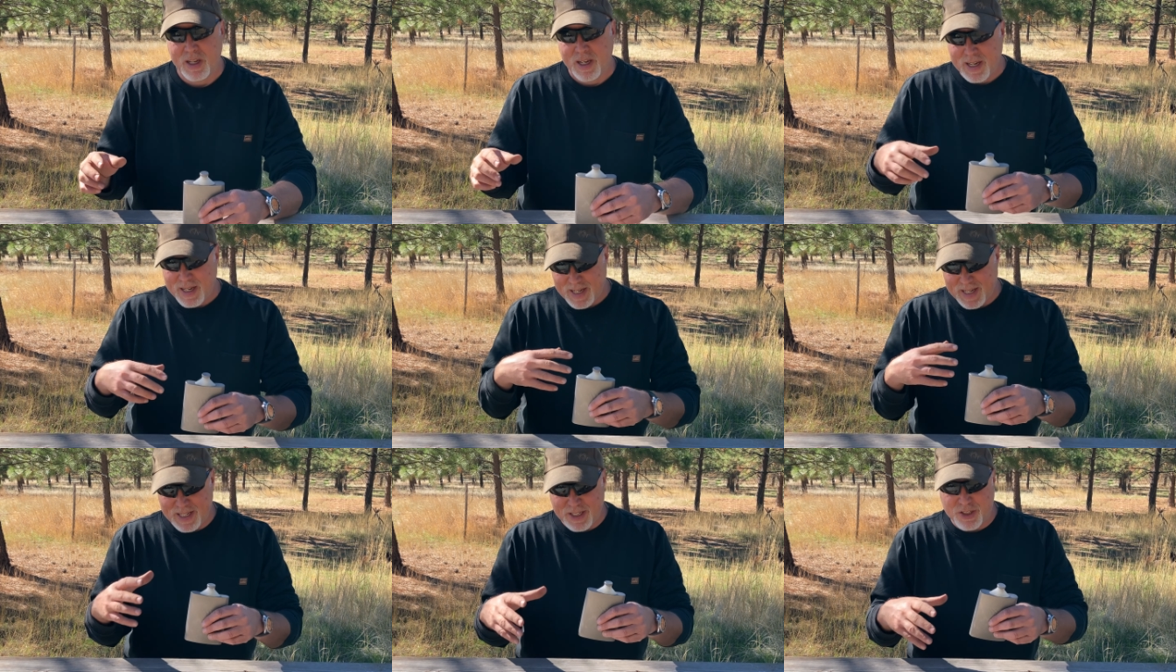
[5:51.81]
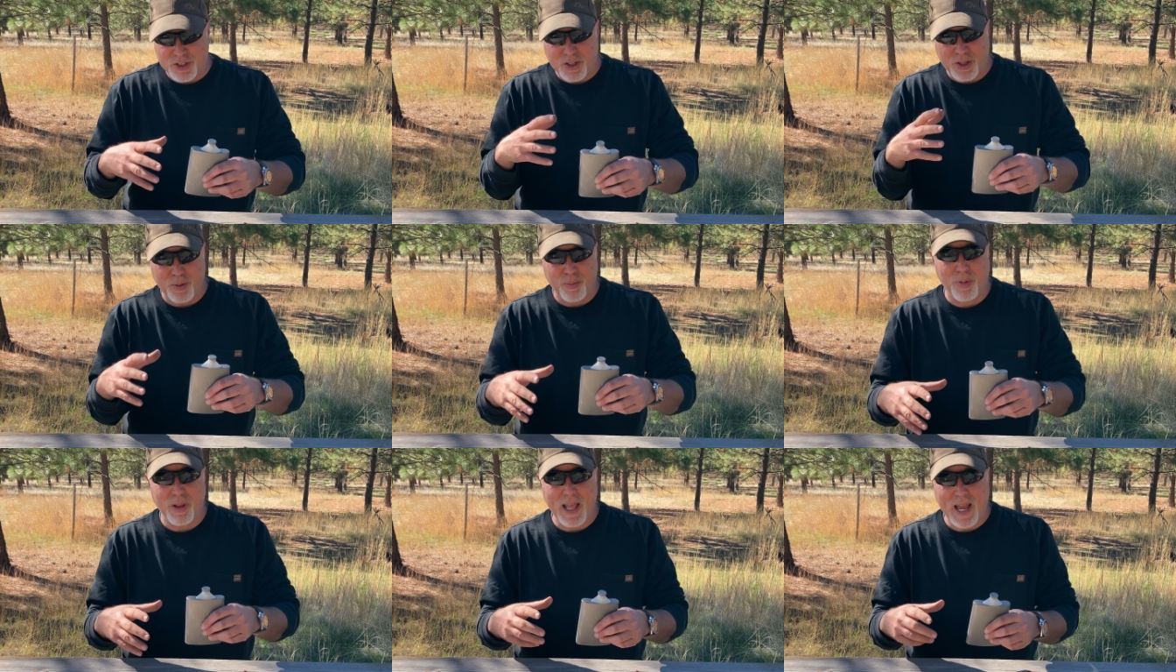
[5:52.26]
into the
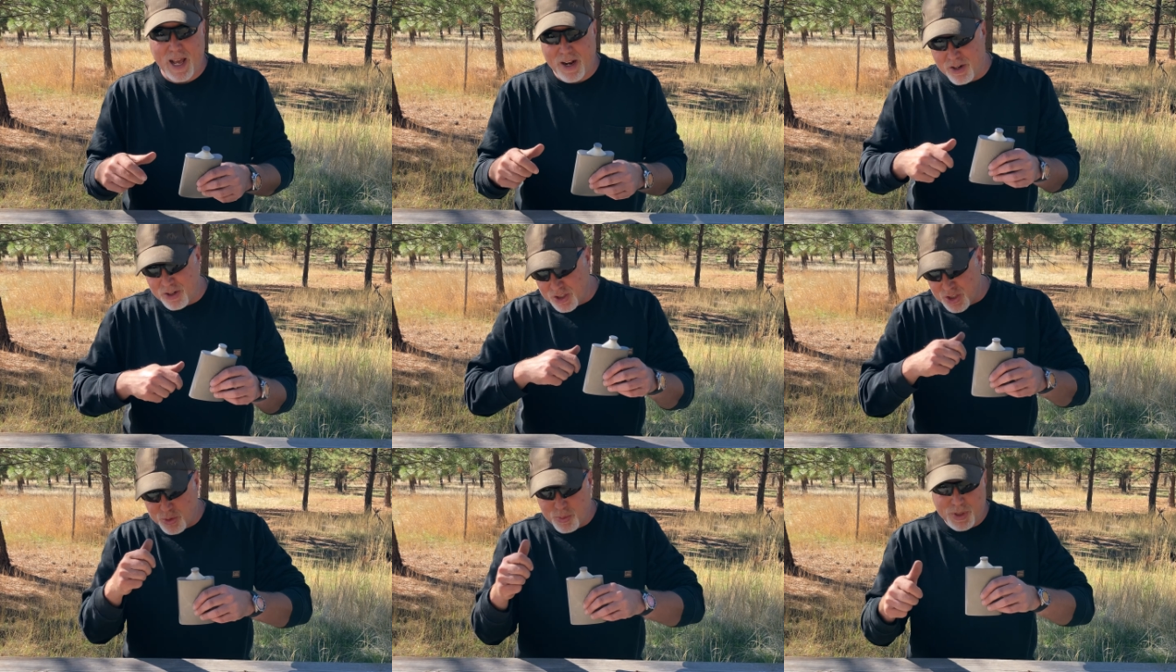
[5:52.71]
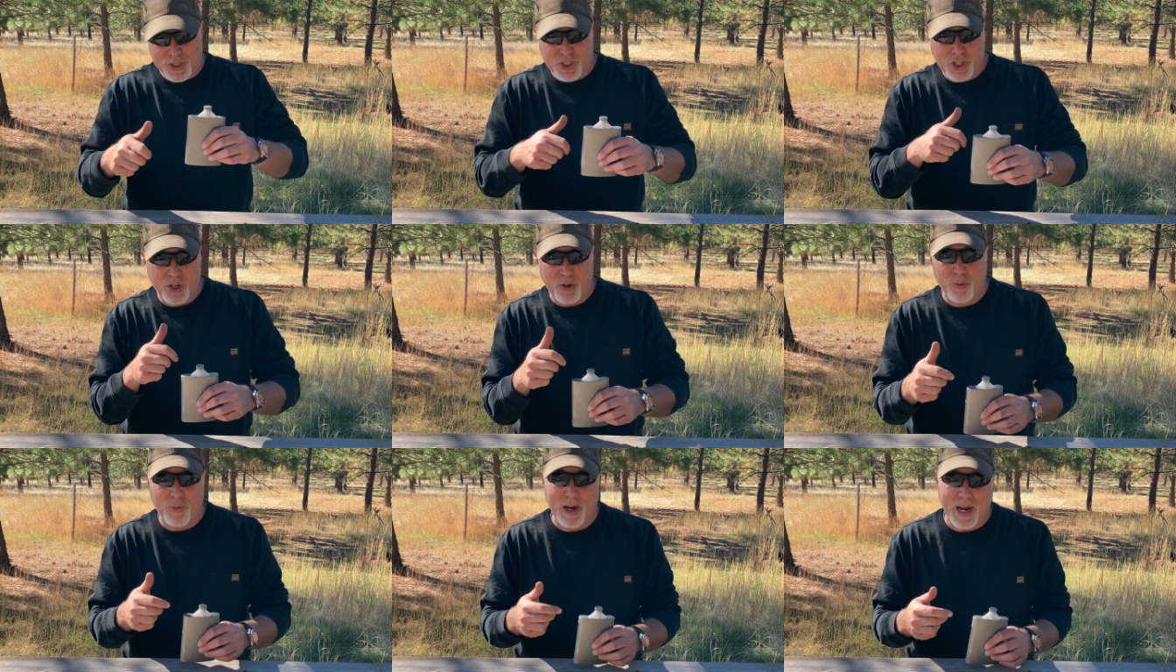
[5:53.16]
bladder, swish it
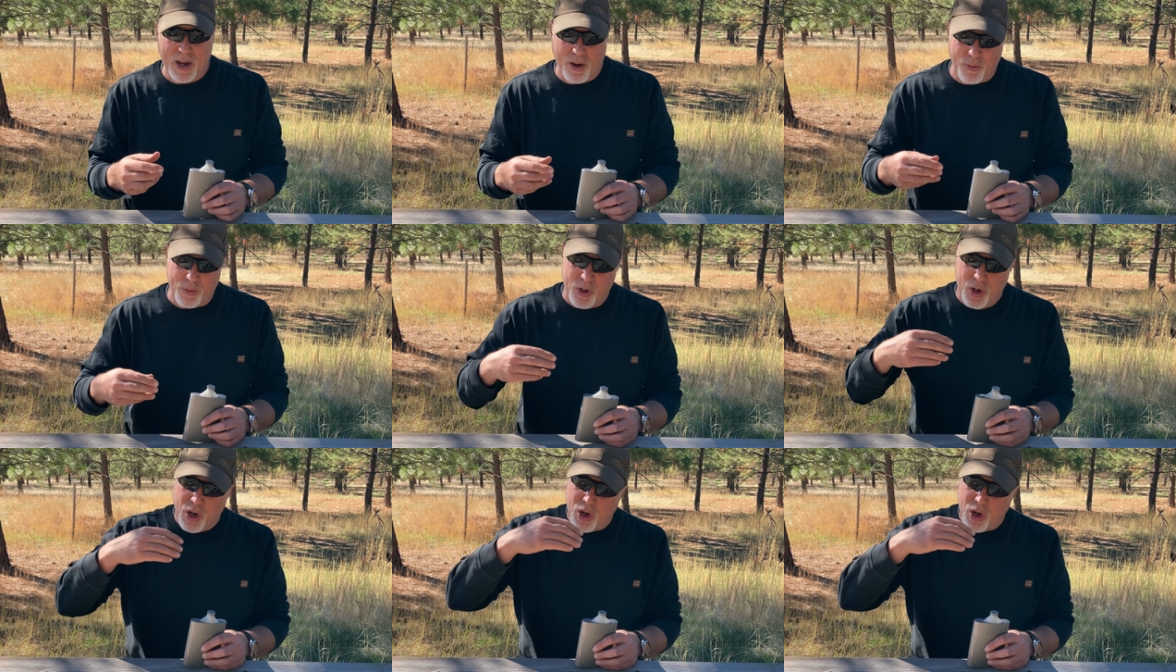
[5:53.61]
around,